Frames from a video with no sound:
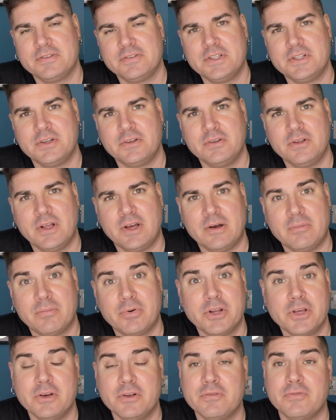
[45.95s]
Still
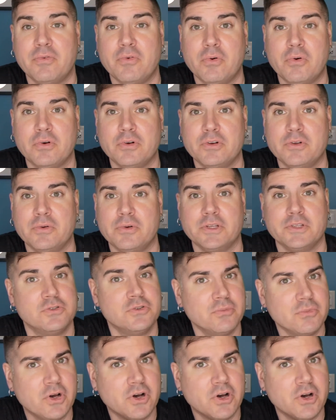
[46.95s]
pretty good for doing Zoom